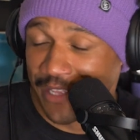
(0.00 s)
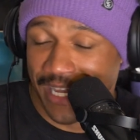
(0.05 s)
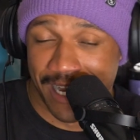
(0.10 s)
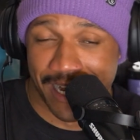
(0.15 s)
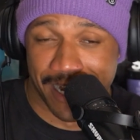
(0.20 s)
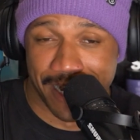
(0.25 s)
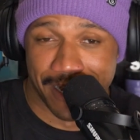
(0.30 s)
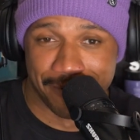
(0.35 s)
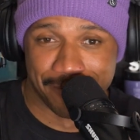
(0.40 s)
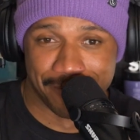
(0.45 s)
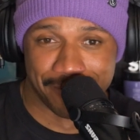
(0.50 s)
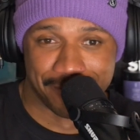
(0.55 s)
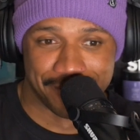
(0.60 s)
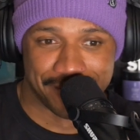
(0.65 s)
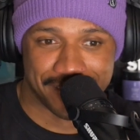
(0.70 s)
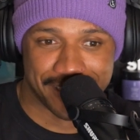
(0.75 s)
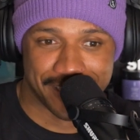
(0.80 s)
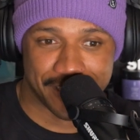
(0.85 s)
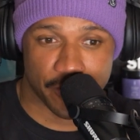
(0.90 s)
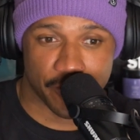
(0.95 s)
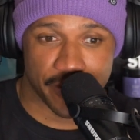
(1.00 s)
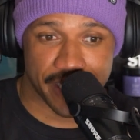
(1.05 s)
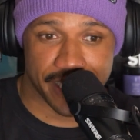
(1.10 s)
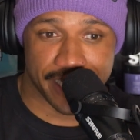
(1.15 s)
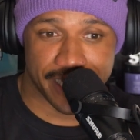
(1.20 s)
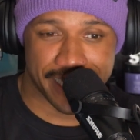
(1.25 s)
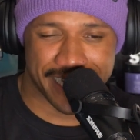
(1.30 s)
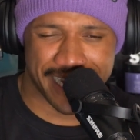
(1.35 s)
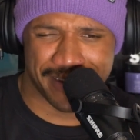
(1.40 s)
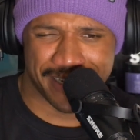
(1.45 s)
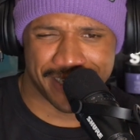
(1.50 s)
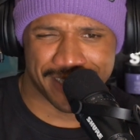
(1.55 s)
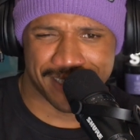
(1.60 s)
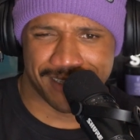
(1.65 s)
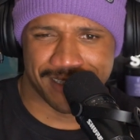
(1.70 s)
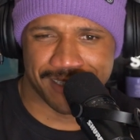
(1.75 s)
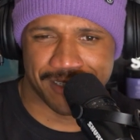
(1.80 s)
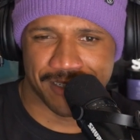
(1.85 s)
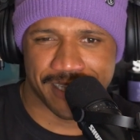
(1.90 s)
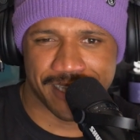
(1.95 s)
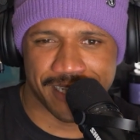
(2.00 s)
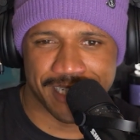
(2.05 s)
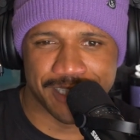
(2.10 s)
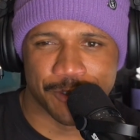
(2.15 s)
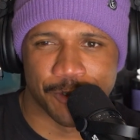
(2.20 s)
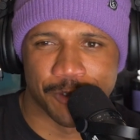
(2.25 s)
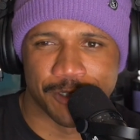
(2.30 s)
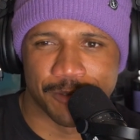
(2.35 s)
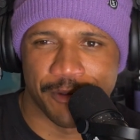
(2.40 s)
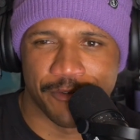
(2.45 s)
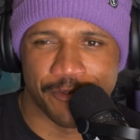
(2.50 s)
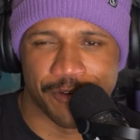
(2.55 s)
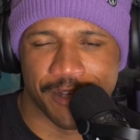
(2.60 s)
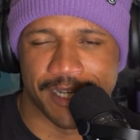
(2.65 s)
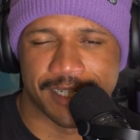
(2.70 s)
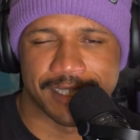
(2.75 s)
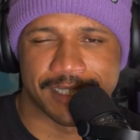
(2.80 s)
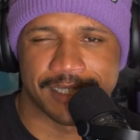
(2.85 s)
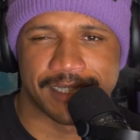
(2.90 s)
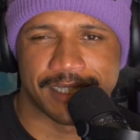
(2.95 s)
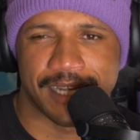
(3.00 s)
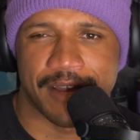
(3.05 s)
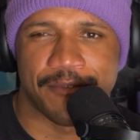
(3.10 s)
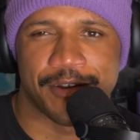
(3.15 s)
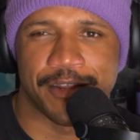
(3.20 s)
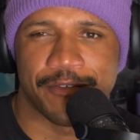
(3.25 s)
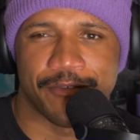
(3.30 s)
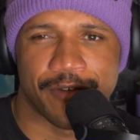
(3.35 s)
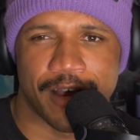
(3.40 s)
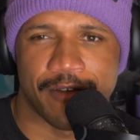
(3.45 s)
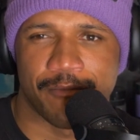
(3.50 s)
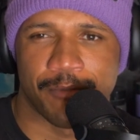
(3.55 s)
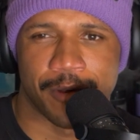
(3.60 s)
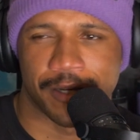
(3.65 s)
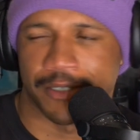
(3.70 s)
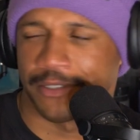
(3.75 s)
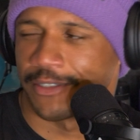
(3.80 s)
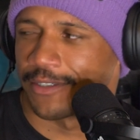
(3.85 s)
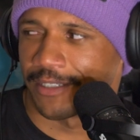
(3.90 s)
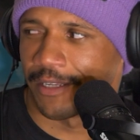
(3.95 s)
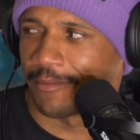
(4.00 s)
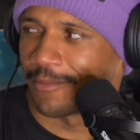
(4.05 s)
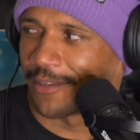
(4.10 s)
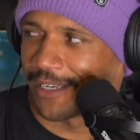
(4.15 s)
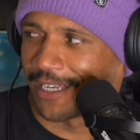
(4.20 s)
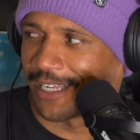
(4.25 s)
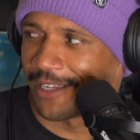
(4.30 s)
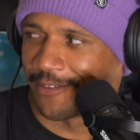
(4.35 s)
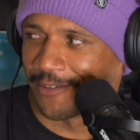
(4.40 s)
So I think he sold it to me for like $75 or something.